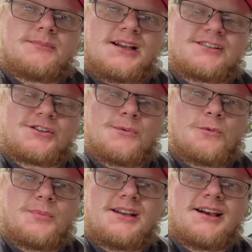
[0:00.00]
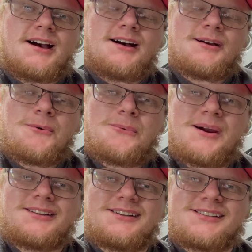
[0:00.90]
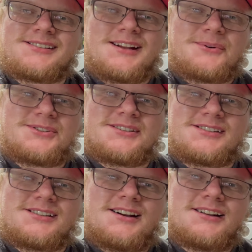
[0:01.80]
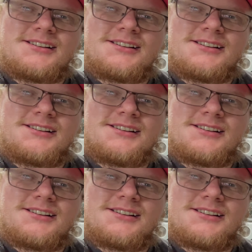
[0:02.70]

yeah, soon we'll be uh, wheeling this thing, which is exciting.